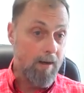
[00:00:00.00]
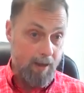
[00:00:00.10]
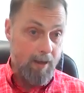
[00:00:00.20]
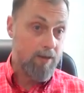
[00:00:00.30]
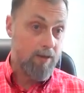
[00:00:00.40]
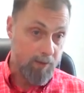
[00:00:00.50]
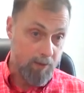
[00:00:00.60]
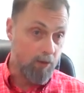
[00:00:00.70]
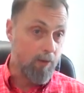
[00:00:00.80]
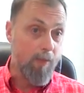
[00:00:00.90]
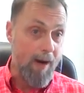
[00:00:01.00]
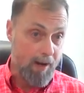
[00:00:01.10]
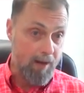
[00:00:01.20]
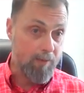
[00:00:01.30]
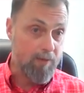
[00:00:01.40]
and some suitable
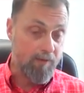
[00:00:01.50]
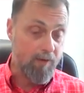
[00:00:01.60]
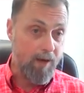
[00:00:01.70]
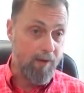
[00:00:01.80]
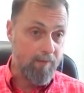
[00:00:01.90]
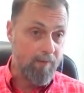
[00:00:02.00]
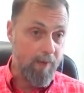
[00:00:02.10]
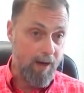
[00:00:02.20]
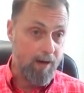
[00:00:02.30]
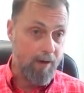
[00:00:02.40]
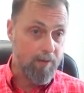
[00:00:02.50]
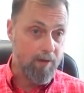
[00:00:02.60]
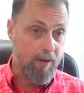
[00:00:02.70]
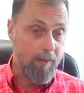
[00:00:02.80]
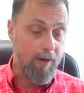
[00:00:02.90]
backups if you have backups
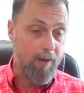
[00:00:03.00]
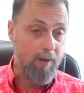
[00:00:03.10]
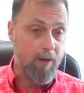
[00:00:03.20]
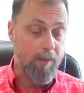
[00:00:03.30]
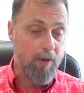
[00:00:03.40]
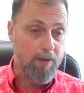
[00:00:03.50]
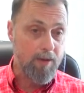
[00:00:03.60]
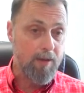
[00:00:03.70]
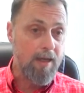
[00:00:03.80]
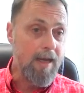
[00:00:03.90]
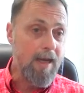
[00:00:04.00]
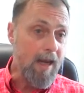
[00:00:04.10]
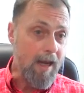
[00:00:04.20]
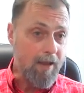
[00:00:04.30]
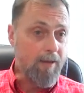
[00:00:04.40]
to that primary person.
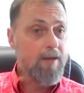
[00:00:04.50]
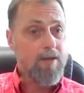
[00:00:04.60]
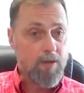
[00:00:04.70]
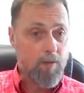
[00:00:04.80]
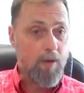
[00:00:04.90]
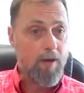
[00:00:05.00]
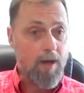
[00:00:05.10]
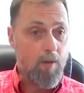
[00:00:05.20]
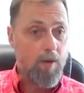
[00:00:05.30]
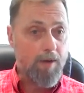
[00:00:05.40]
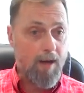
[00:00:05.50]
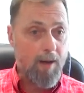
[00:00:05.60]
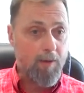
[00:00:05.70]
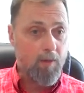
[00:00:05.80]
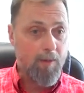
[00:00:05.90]
And this is what I want to
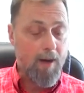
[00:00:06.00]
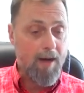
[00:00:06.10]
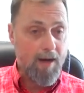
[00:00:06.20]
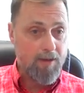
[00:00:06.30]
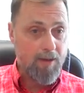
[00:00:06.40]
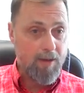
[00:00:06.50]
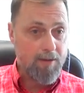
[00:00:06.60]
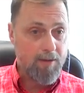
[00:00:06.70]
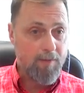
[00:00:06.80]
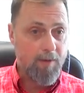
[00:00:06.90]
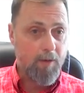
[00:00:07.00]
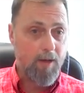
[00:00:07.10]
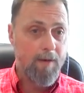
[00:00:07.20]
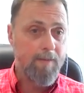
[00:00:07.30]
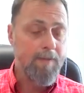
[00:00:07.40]
happen with my assets.
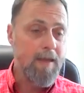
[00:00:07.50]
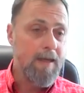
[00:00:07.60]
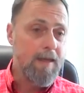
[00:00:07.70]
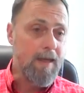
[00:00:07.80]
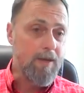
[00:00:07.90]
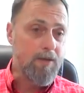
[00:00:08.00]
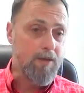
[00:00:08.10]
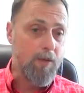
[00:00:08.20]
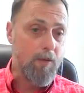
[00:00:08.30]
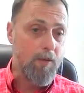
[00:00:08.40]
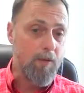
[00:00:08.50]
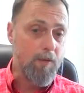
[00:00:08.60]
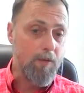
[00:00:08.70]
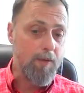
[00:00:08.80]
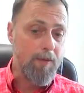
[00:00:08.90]
Okay. And so
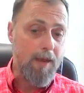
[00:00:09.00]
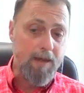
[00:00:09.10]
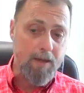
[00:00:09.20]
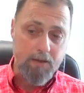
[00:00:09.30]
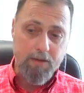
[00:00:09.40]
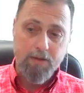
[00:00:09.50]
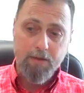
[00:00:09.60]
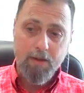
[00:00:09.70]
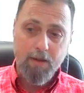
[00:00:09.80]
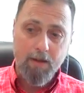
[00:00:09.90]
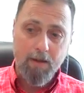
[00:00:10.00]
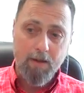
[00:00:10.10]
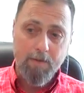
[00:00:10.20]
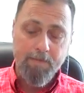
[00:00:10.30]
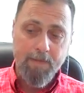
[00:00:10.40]
that is
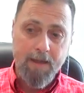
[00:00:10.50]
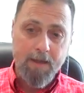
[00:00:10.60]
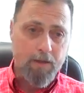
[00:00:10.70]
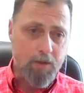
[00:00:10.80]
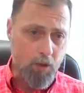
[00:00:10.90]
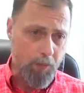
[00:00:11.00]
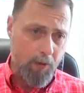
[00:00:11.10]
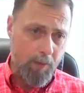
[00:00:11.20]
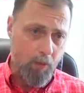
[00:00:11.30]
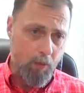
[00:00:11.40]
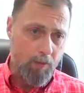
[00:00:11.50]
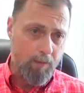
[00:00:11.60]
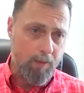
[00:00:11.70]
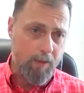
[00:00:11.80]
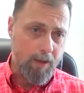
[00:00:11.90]
super
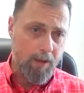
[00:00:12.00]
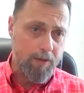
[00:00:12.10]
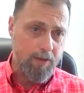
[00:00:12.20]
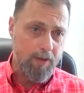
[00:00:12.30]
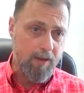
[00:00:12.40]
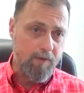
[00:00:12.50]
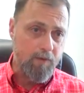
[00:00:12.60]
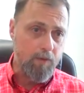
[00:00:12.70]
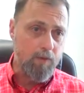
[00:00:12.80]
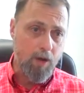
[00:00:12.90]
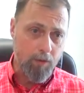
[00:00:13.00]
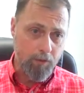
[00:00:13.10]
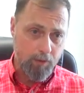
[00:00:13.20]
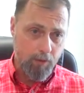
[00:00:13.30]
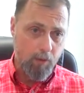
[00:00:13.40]
important, because if you
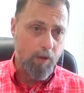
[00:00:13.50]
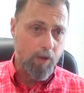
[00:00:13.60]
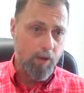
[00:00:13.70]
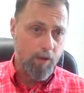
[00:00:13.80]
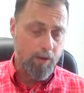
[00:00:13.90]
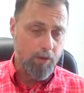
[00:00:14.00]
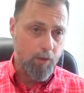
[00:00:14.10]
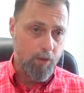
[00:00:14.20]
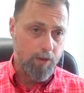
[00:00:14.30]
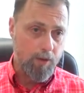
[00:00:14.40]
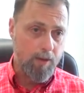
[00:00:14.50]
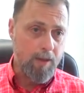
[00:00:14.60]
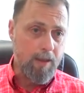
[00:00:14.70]
don't do a will in Georgia,